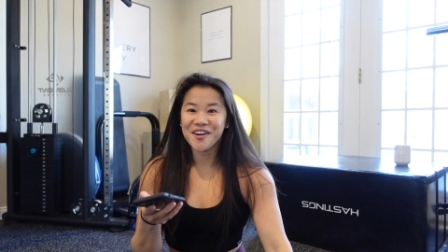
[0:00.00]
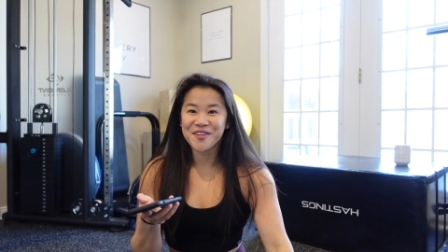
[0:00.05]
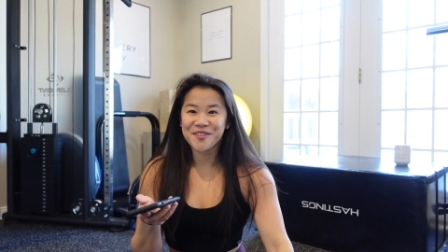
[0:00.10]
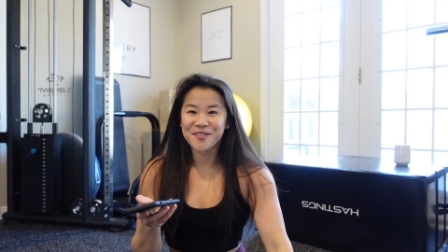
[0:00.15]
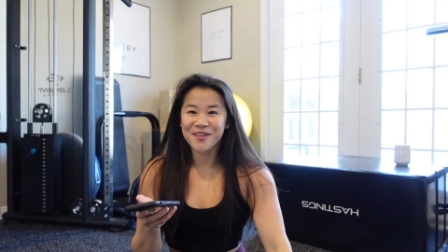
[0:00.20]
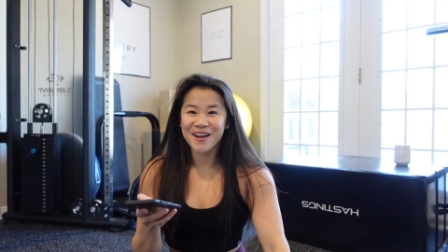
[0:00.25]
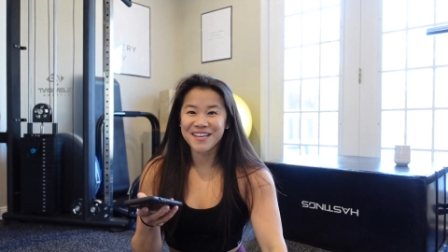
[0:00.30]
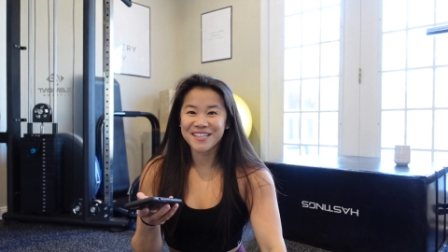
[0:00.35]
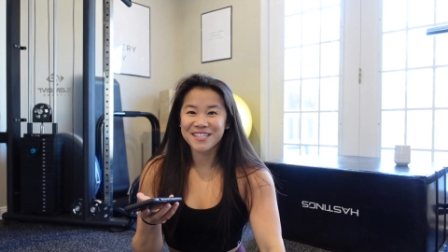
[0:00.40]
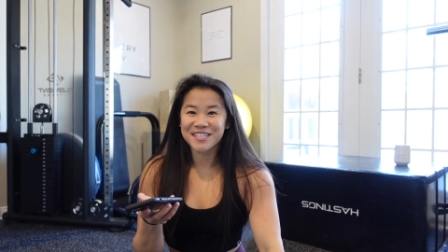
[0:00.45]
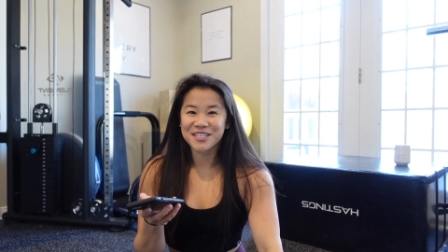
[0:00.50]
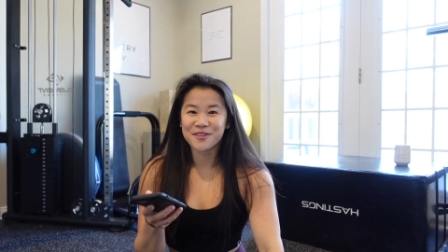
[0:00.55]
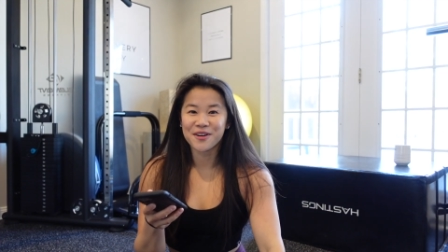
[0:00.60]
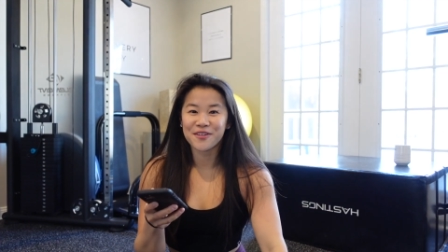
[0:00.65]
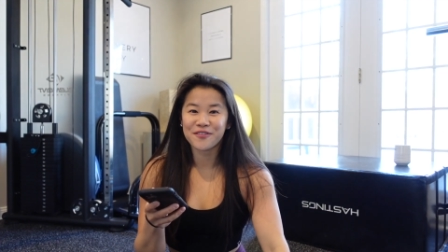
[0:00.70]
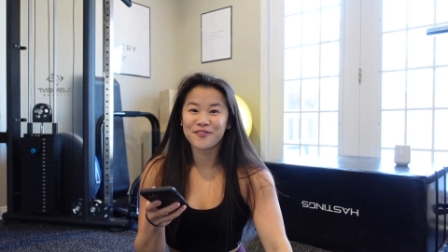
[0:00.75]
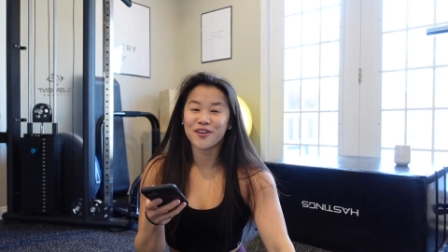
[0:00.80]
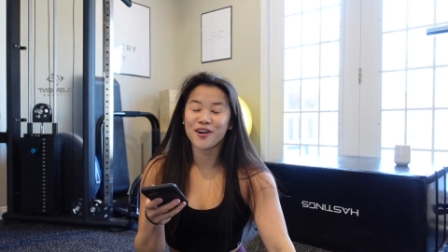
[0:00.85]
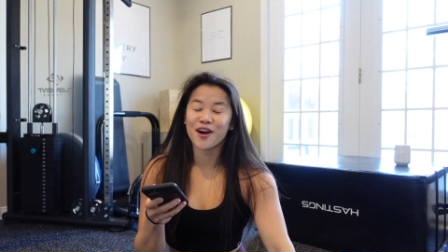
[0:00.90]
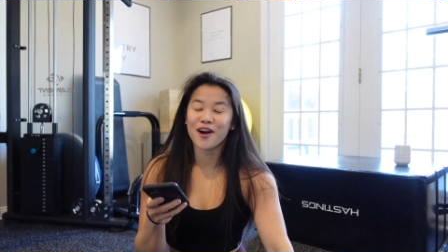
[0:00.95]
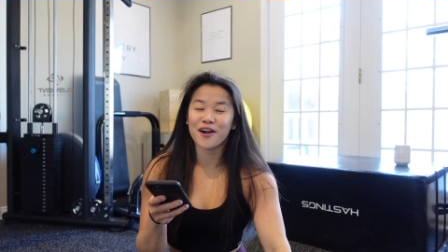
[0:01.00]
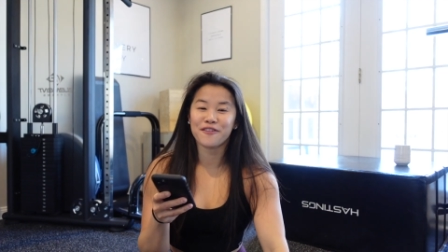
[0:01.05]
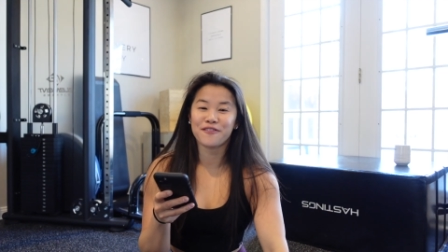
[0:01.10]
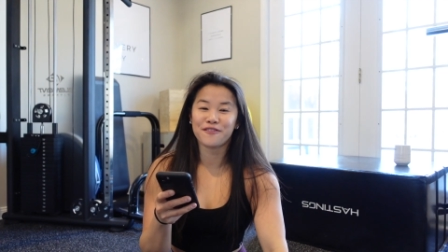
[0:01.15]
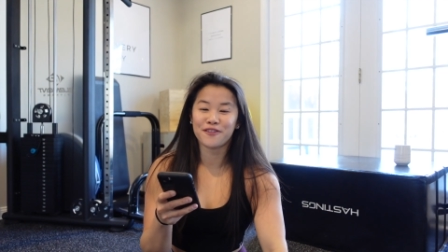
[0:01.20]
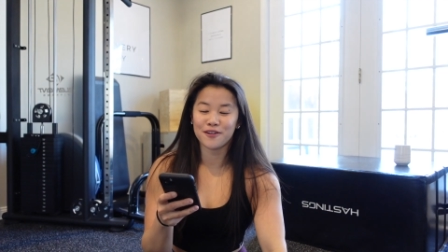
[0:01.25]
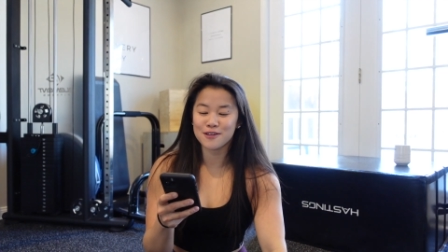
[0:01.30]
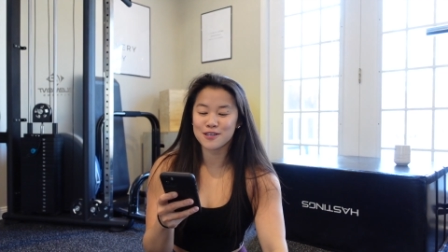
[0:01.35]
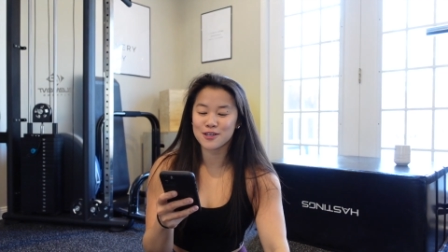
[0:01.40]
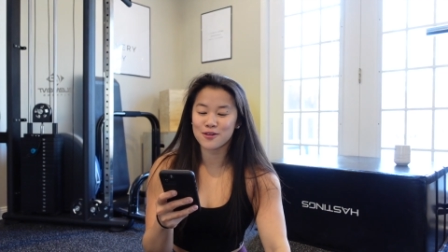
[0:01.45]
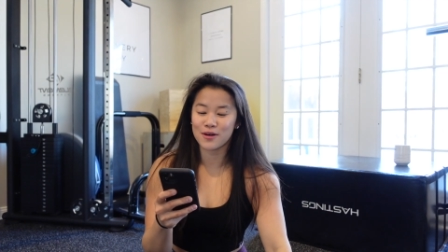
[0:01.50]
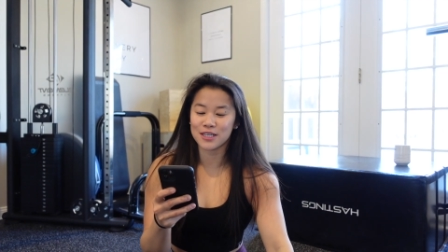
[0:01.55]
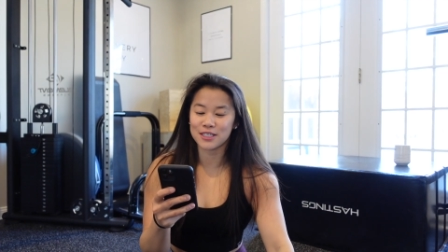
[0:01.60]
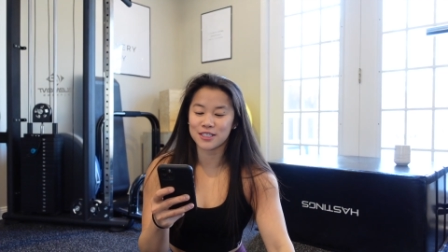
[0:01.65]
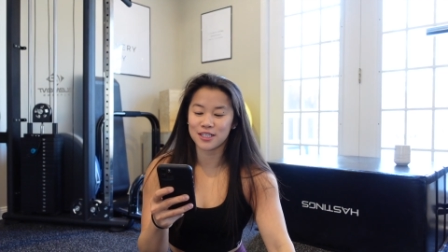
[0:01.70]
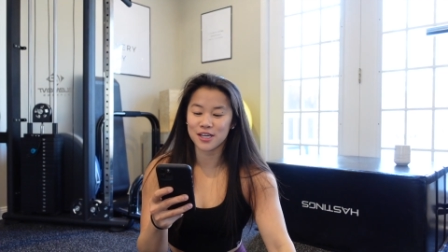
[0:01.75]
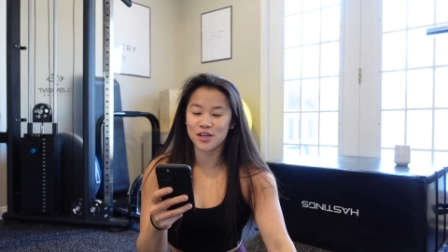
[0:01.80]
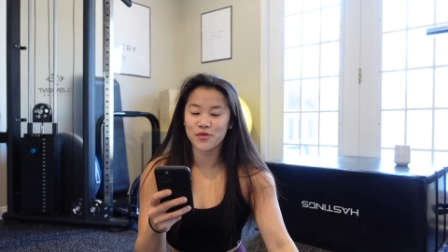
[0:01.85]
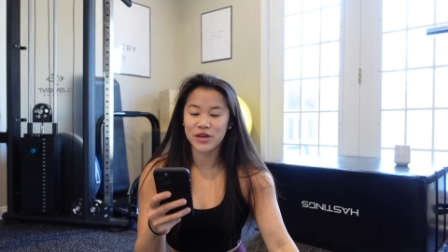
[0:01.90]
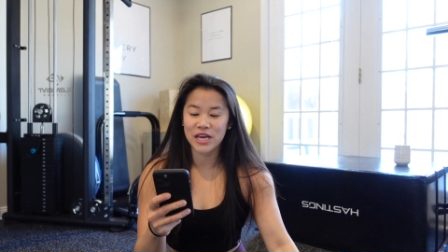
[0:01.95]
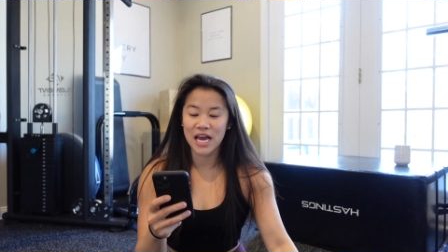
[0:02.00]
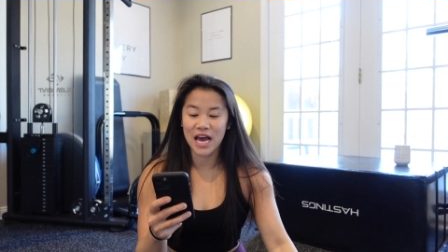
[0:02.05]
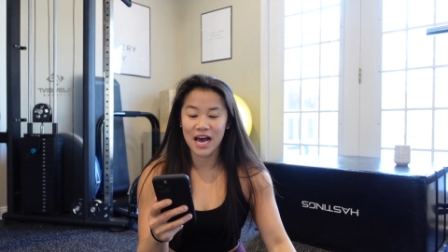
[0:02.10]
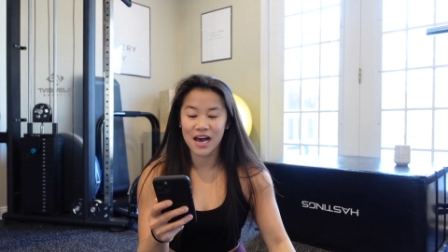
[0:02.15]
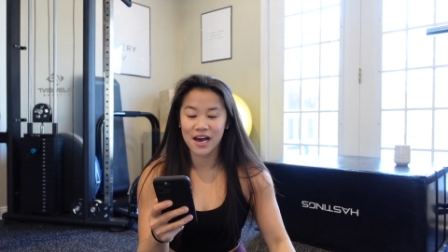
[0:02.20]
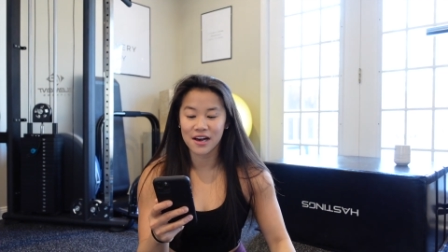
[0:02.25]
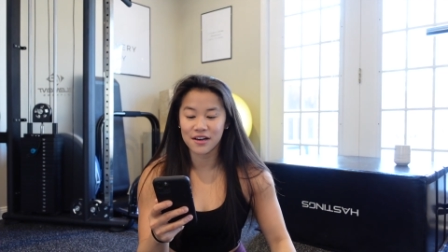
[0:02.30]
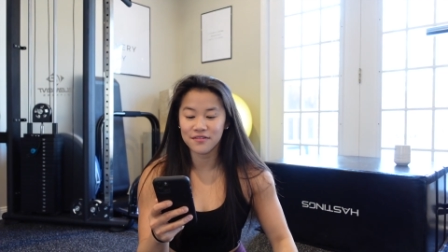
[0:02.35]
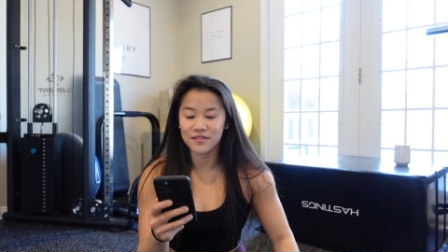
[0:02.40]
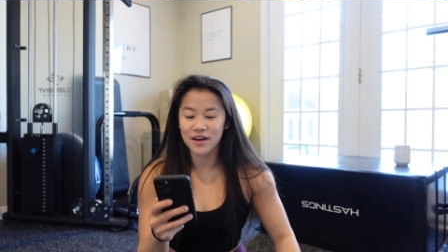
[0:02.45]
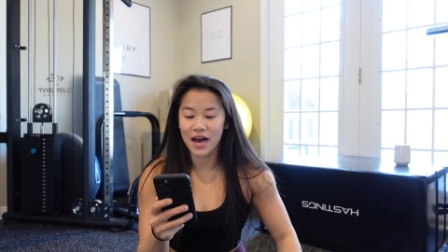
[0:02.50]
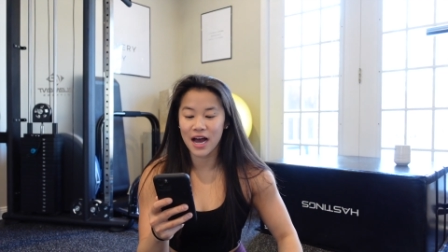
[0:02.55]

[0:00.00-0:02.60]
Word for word: All right, so for our first question we have,